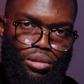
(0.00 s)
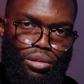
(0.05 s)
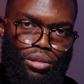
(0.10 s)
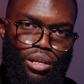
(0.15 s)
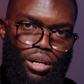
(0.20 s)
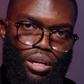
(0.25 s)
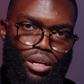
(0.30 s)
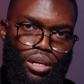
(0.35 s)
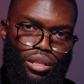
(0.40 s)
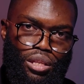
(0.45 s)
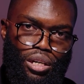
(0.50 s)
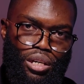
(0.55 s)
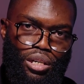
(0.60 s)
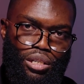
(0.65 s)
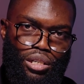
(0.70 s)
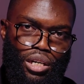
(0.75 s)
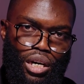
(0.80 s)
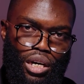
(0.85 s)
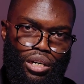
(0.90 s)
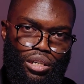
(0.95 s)
the the
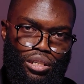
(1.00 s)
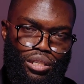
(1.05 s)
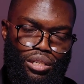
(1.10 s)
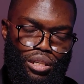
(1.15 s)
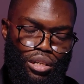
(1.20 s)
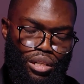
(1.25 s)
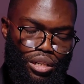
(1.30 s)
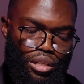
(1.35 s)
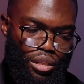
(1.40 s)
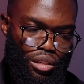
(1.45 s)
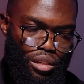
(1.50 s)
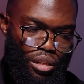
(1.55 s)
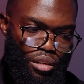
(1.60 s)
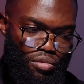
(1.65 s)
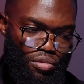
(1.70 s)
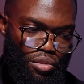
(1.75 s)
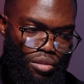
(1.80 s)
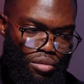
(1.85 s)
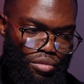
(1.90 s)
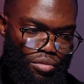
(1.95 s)
entire series
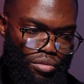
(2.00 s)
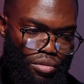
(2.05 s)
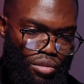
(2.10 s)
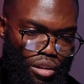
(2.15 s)
if you've